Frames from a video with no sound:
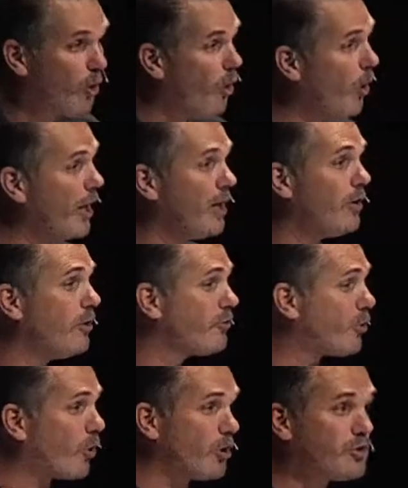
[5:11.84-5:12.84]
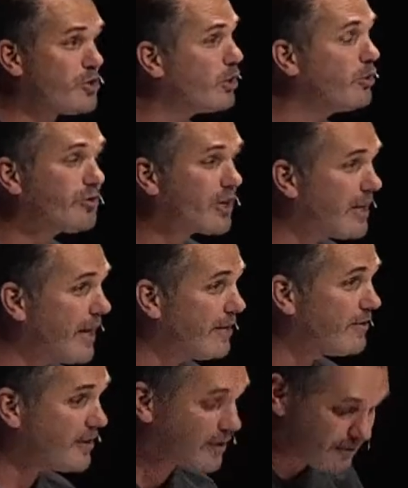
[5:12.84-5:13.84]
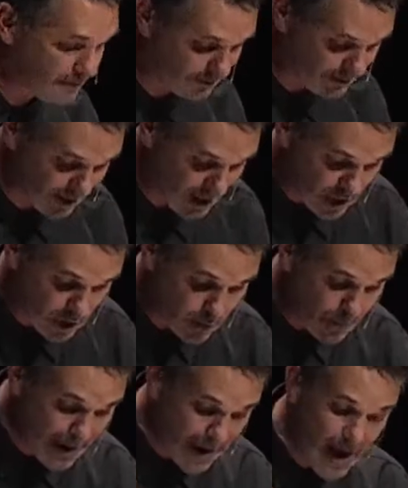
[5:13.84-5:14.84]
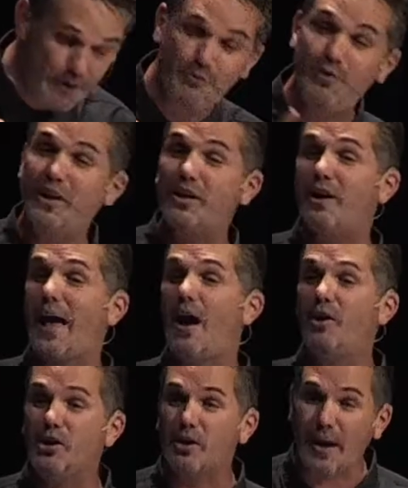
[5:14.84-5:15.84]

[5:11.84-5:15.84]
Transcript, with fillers: oils or juice cleanses. You may have figured out your